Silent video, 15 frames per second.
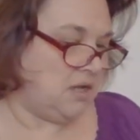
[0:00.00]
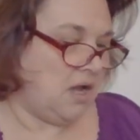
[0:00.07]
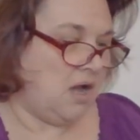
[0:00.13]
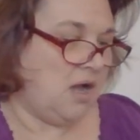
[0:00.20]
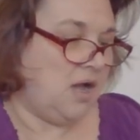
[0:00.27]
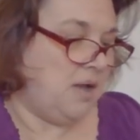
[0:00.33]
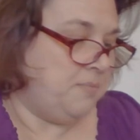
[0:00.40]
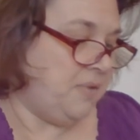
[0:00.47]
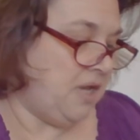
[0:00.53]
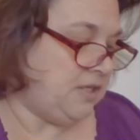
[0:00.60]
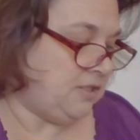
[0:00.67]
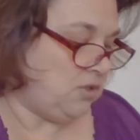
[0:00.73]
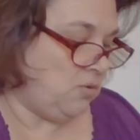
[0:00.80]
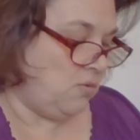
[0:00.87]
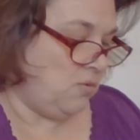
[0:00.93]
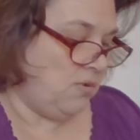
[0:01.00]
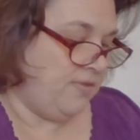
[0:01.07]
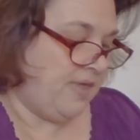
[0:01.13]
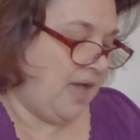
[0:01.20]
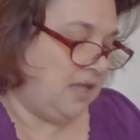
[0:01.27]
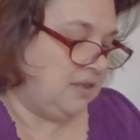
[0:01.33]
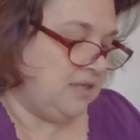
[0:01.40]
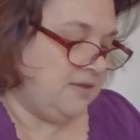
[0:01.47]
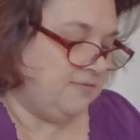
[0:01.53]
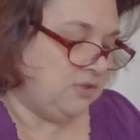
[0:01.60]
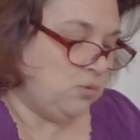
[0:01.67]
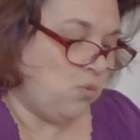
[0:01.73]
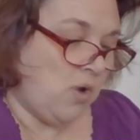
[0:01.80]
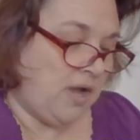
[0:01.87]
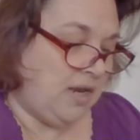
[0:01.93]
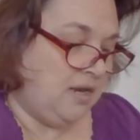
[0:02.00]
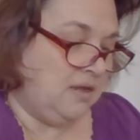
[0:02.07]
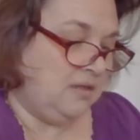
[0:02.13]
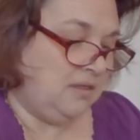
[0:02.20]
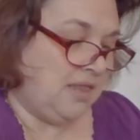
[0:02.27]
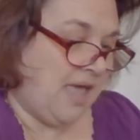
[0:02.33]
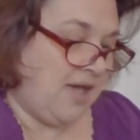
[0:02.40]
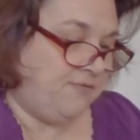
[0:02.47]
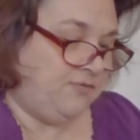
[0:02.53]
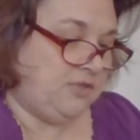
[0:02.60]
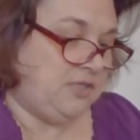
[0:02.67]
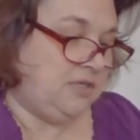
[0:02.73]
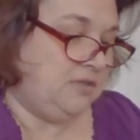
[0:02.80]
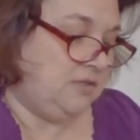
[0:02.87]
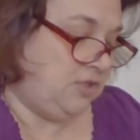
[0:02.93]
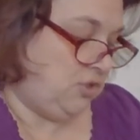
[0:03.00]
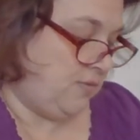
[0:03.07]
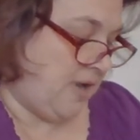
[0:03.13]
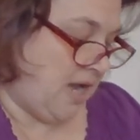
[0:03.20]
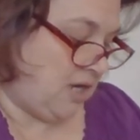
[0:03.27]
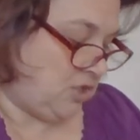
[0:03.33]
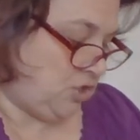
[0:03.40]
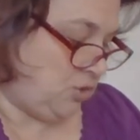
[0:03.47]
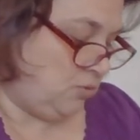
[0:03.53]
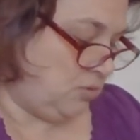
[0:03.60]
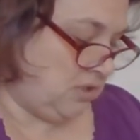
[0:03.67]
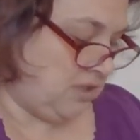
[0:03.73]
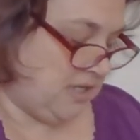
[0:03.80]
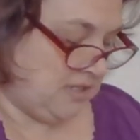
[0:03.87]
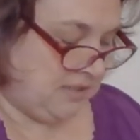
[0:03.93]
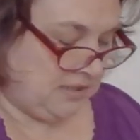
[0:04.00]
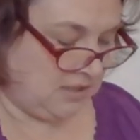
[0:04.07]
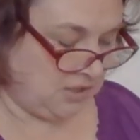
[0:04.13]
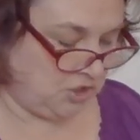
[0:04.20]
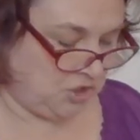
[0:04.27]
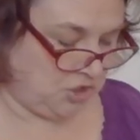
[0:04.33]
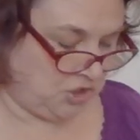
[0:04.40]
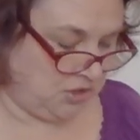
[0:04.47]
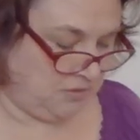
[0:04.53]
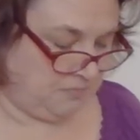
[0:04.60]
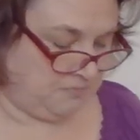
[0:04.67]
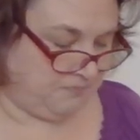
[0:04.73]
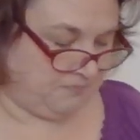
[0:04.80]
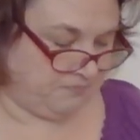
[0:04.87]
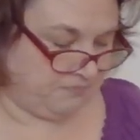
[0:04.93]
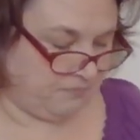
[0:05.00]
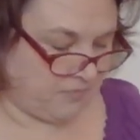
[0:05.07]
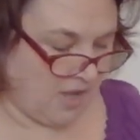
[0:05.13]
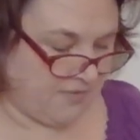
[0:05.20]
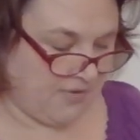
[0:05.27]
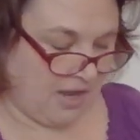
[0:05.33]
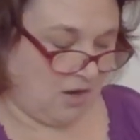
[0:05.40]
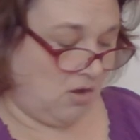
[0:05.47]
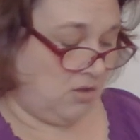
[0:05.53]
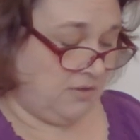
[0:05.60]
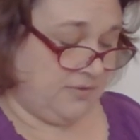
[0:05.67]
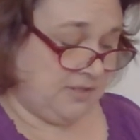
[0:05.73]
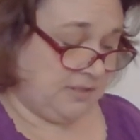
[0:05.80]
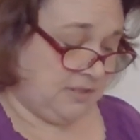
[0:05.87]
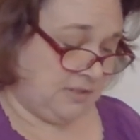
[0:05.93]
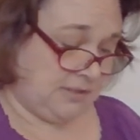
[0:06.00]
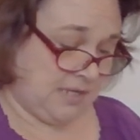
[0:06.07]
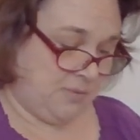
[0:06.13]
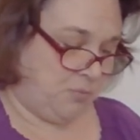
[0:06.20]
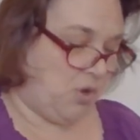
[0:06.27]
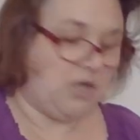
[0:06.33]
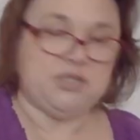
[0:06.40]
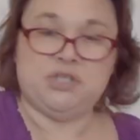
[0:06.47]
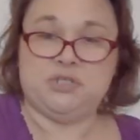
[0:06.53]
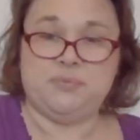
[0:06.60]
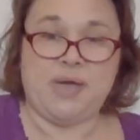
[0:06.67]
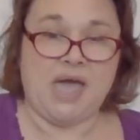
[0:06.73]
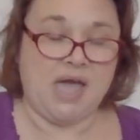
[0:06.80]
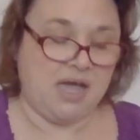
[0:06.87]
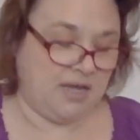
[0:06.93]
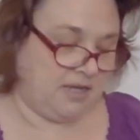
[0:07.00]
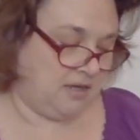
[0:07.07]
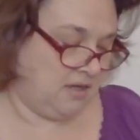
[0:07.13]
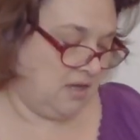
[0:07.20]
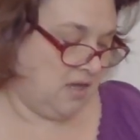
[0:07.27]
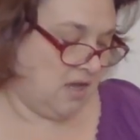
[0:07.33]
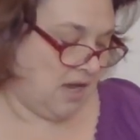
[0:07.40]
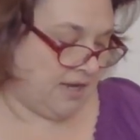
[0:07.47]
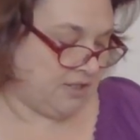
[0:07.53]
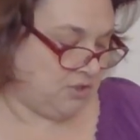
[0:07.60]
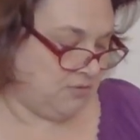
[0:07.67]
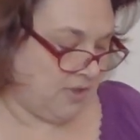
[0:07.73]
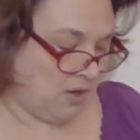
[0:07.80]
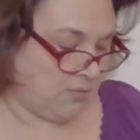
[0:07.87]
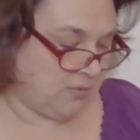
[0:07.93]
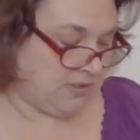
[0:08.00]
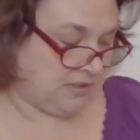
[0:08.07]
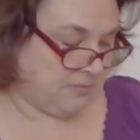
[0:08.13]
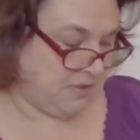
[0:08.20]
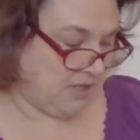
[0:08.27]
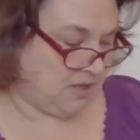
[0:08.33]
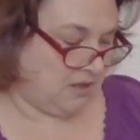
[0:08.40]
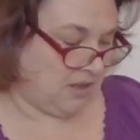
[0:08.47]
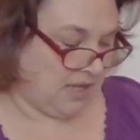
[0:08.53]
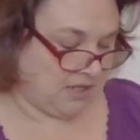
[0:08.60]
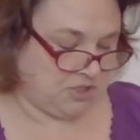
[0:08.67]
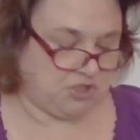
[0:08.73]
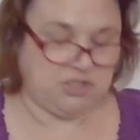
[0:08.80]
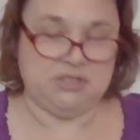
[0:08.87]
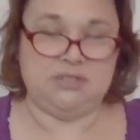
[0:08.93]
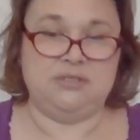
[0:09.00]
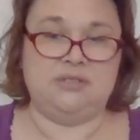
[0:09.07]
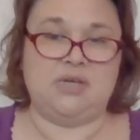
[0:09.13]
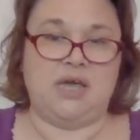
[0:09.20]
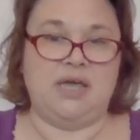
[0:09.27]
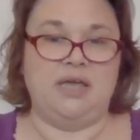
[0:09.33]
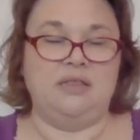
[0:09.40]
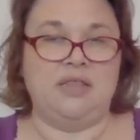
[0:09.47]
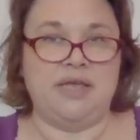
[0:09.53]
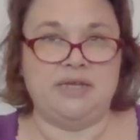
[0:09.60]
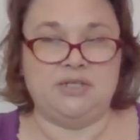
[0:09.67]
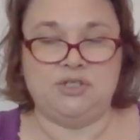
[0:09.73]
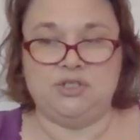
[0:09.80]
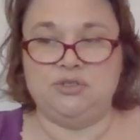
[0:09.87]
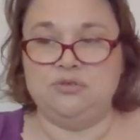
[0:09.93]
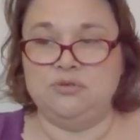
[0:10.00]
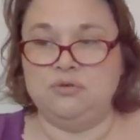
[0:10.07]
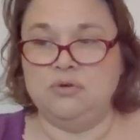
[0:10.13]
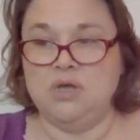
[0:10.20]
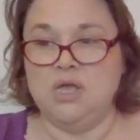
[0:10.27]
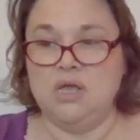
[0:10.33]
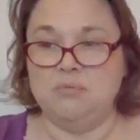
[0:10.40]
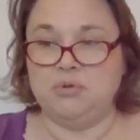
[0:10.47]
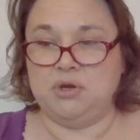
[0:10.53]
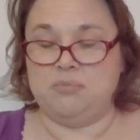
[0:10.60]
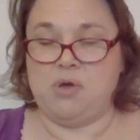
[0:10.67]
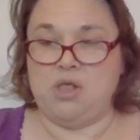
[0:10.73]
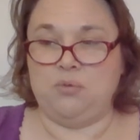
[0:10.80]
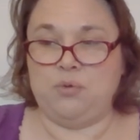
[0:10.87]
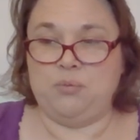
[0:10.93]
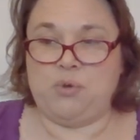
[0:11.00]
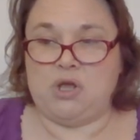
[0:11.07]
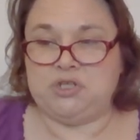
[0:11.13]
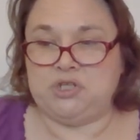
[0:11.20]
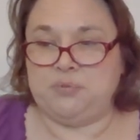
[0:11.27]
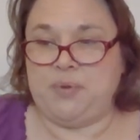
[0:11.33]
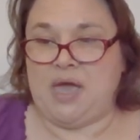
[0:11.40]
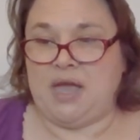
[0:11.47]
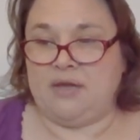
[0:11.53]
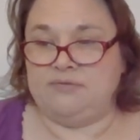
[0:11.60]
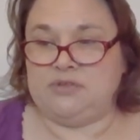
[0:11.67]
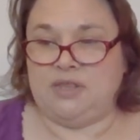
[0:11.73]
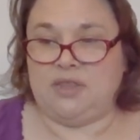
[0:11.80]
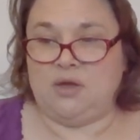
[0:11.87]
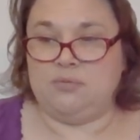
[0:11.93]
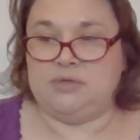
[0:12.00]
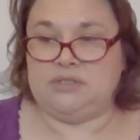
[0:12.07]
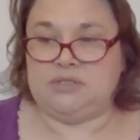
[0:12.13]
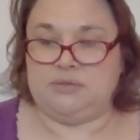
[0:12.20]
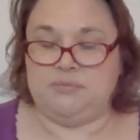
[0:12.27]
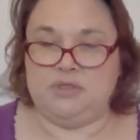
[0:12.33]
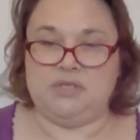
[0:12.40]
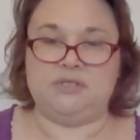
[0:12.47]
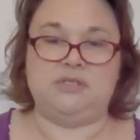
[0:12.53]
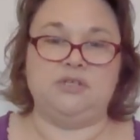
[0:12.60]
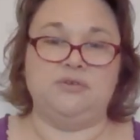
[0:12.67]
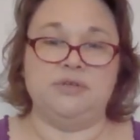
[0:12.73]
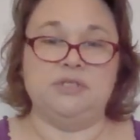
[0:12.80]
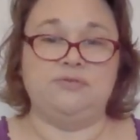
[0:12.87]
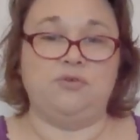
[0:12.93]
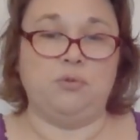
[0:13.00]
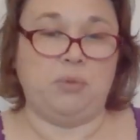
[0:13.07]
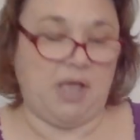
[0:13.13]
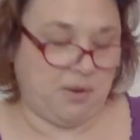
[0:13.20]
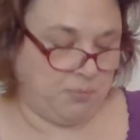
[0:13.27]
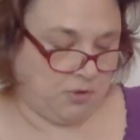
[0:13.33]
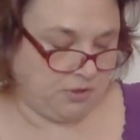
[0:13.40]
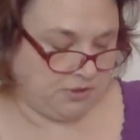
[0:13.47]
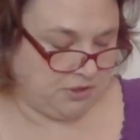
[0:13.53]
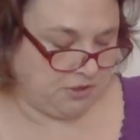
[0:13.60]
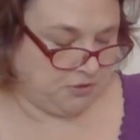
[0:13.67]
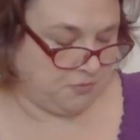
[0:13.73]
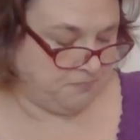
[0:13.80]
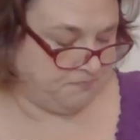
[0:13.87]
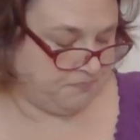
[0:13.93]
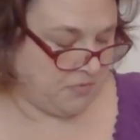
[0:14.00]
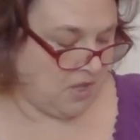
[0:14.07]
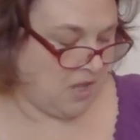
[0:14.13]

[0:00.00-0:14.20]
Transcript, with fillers: Um, so that leaves one left to actually stitch. I've had all of these in the same project bag. I do that with some of the collections. I like to put them all in one project bag. I've done that with some of the series for Blackbird too.